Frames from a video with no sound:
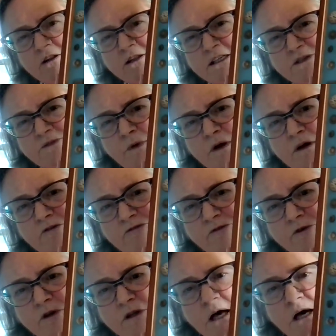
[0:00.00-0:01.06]
All these
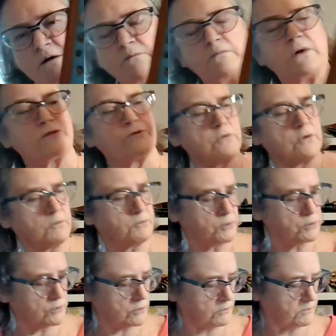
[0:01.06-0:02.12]
wonderful mother of
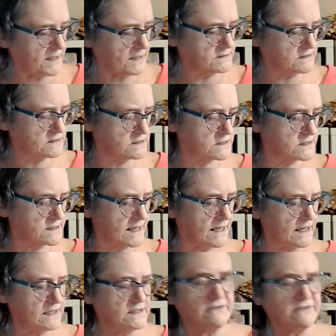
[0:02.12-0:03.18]
pearl buttons
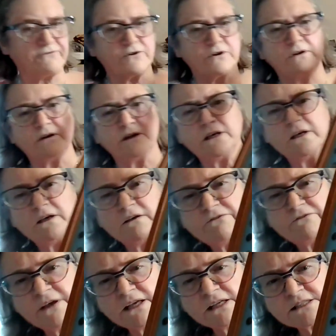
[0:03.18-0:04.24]
and different
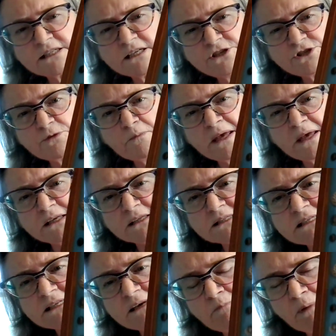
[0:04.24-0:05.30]
fancy
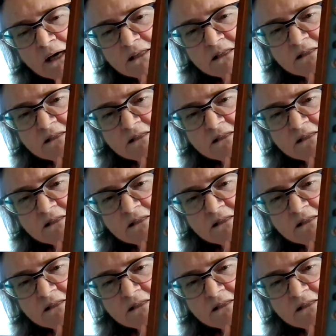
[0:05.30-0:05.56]
schmancy